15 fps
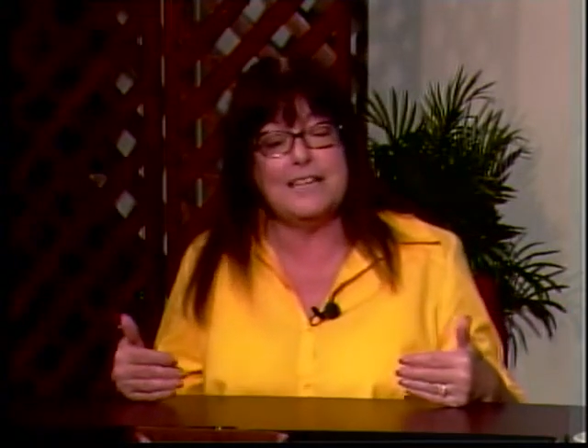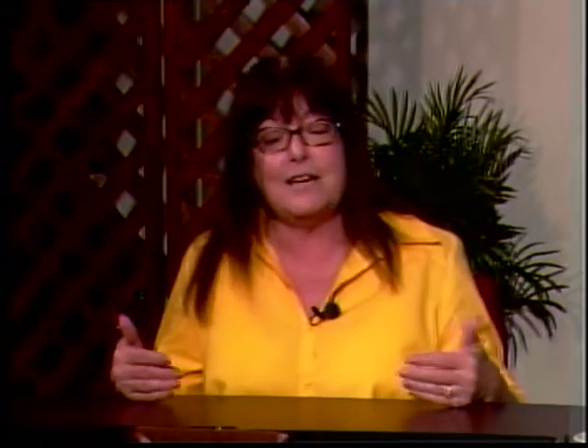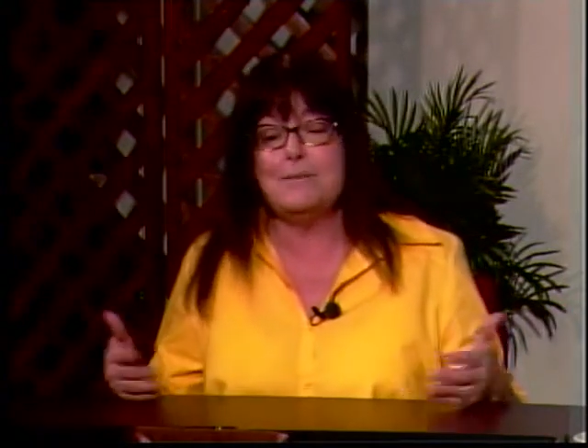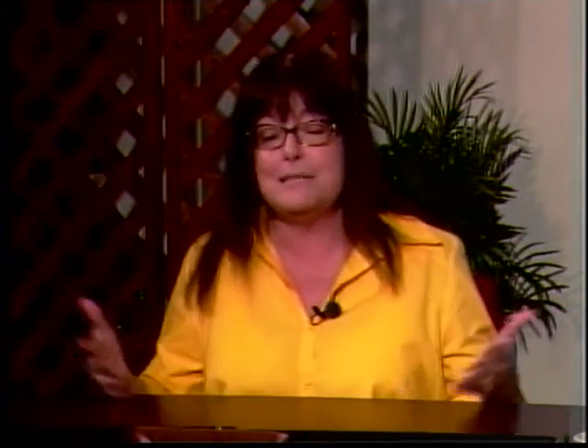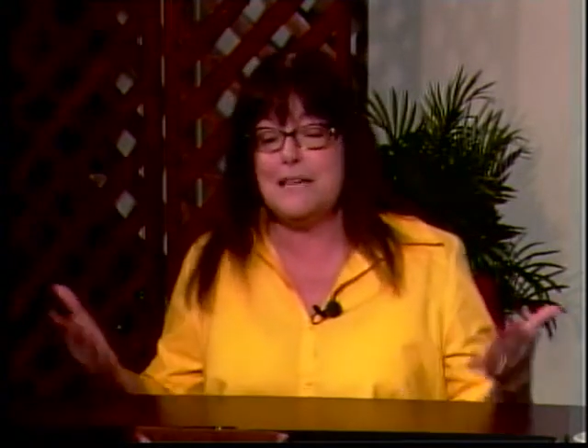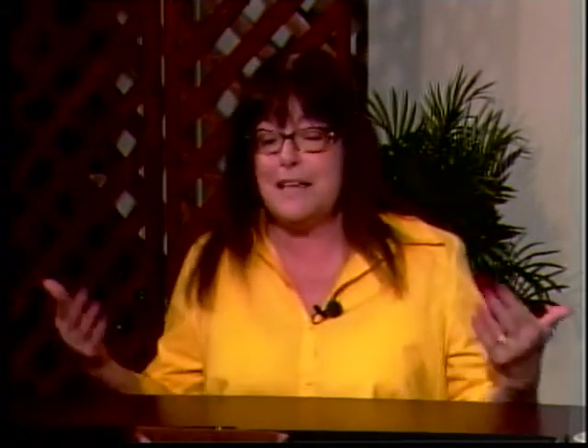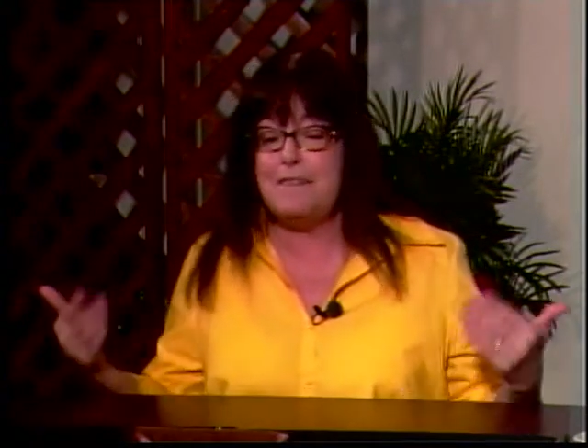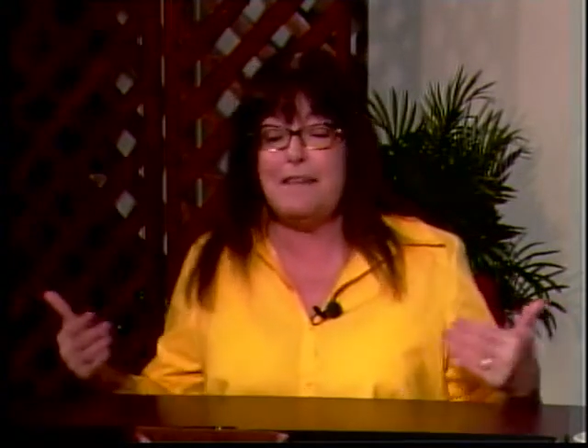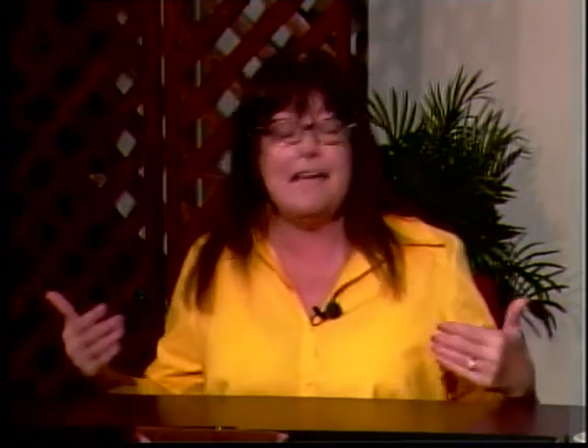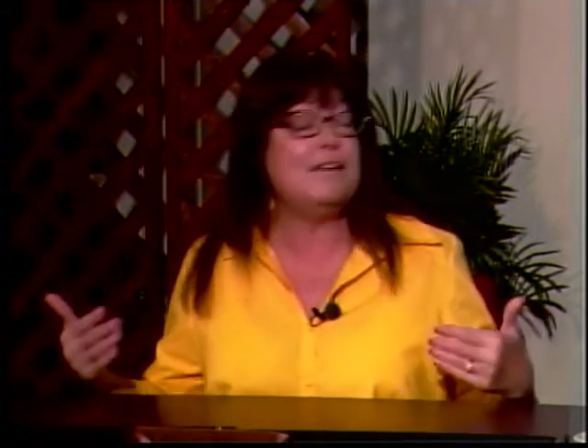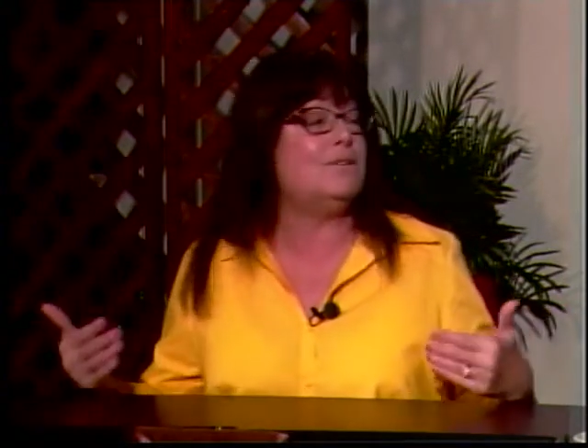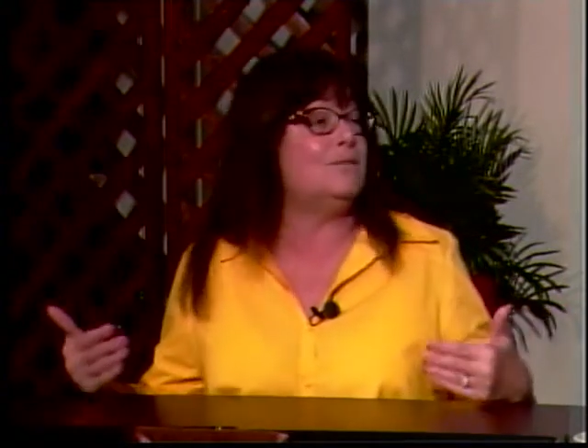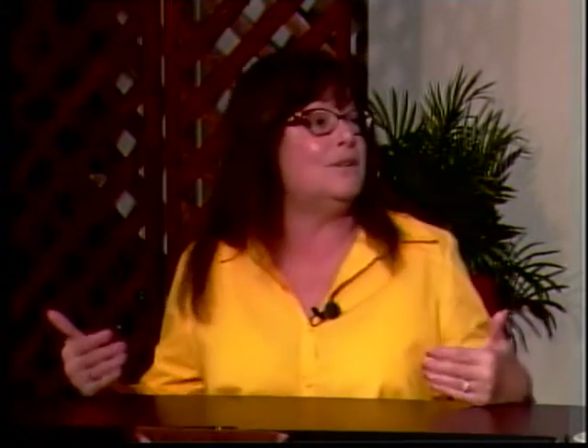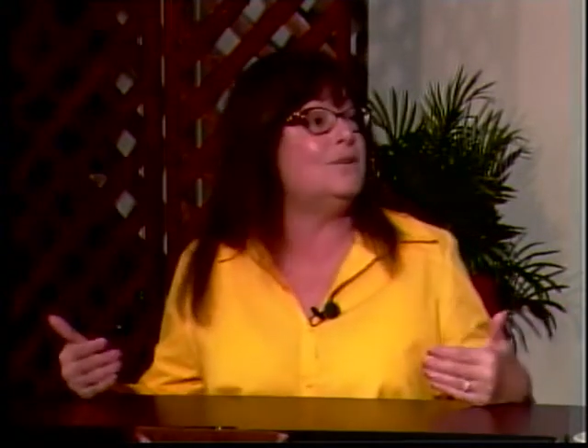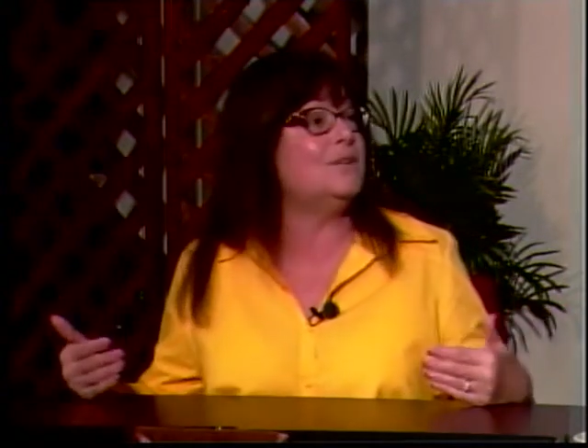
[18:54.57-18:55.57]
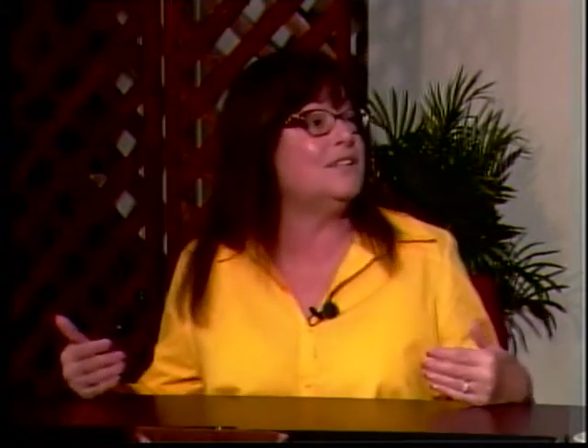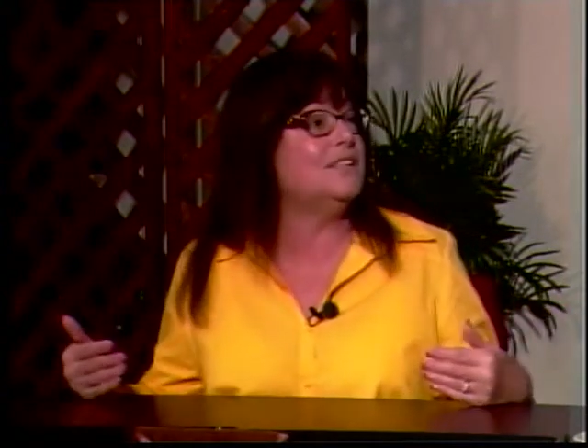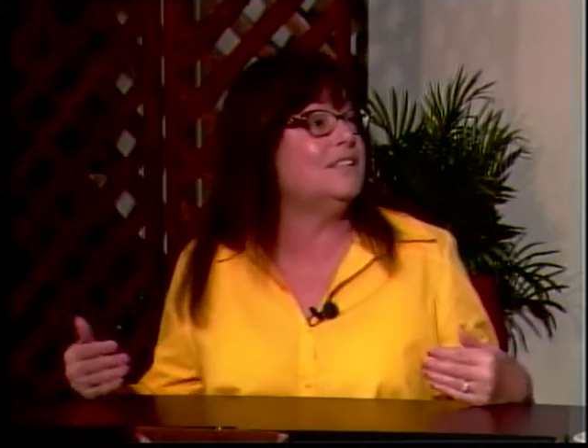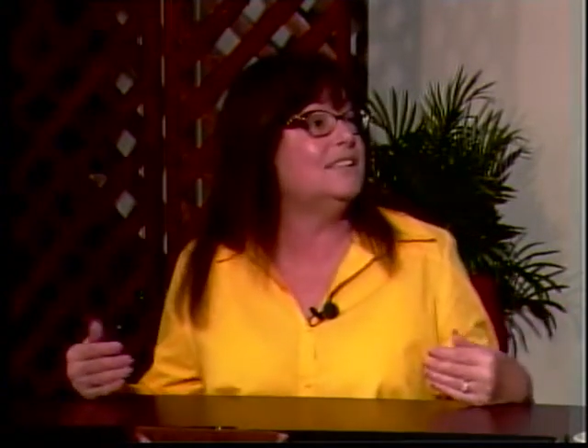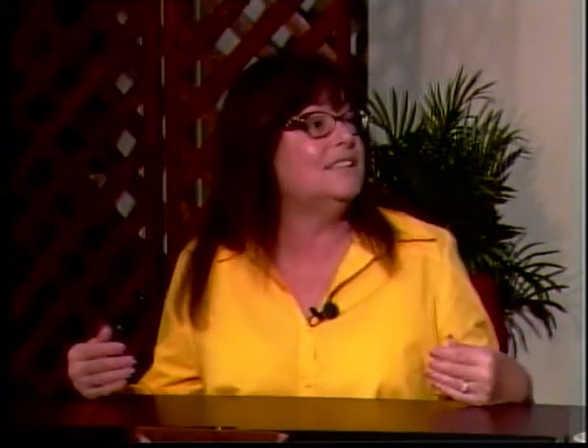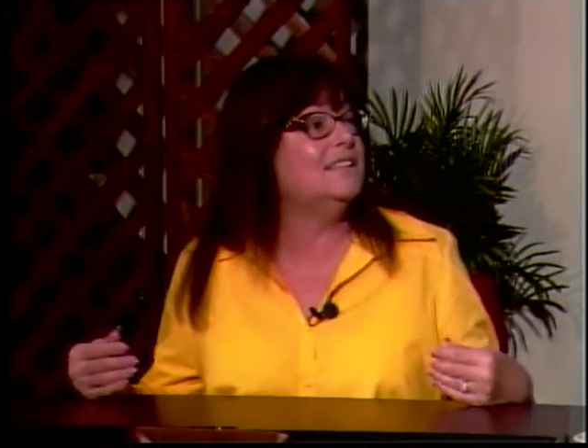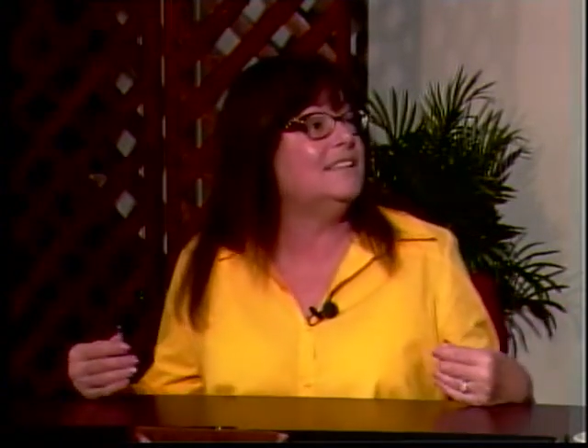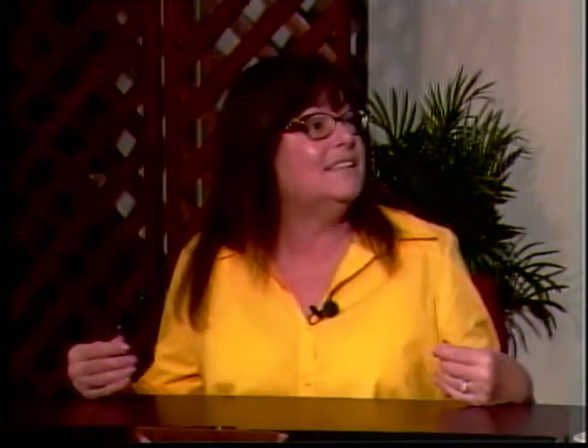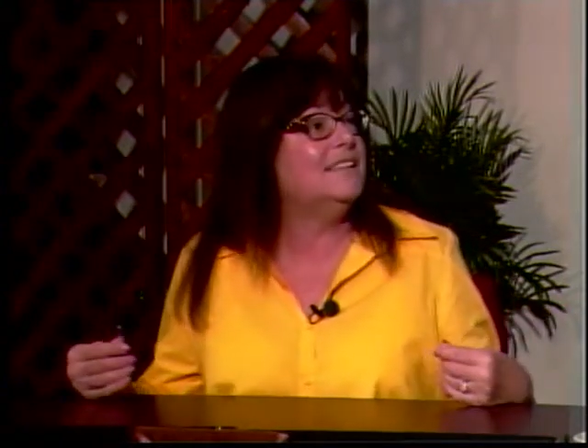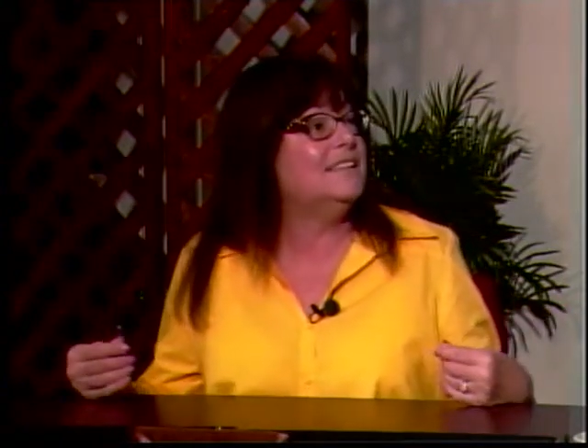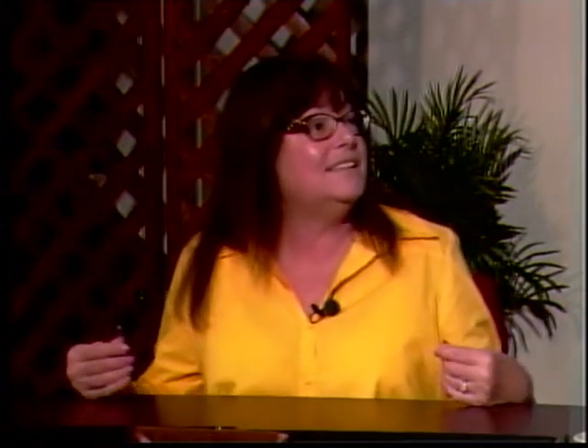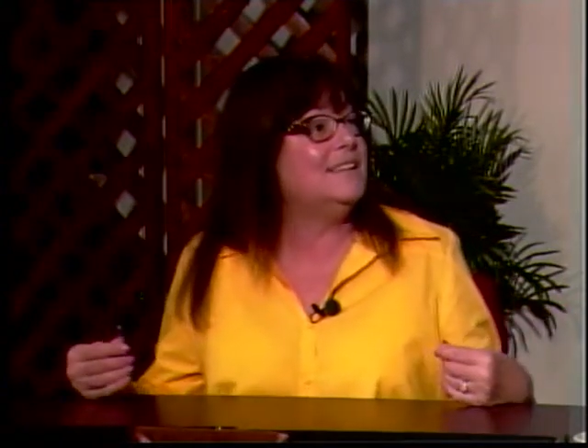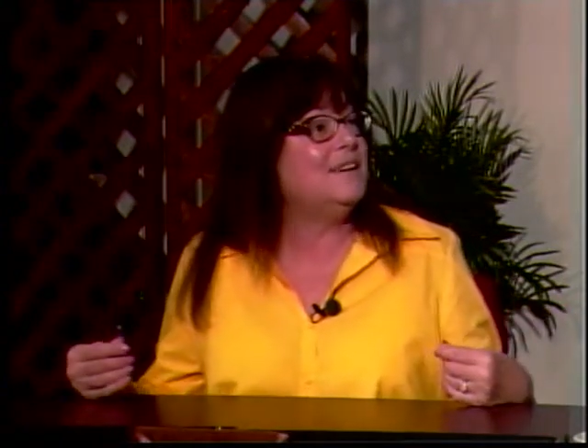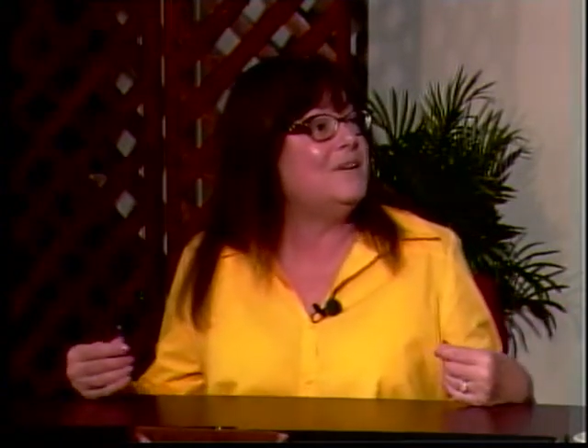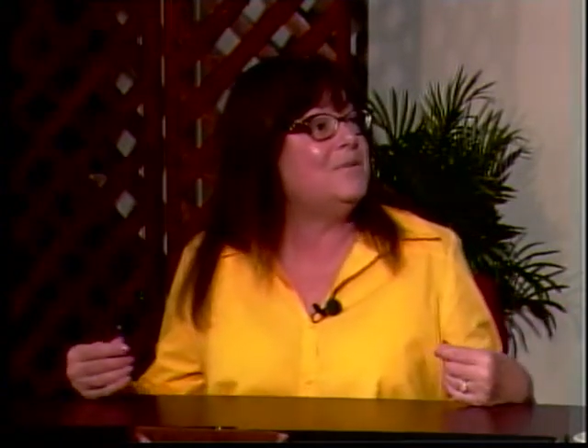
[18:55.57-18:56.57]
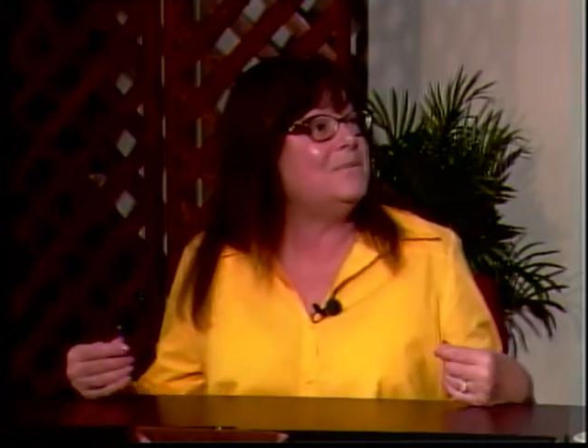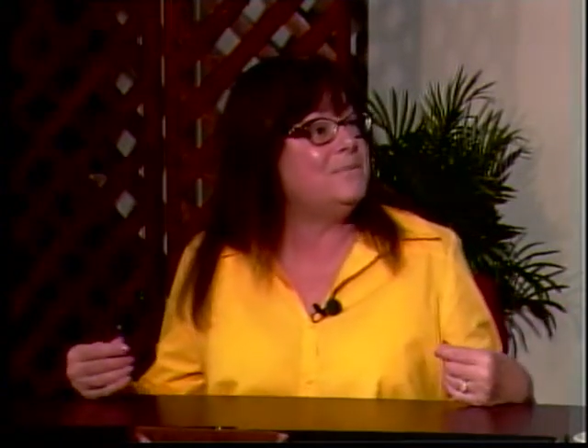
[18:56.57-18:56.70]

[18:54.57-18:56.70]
And I was like, Thank you, Lord. Yes. You know,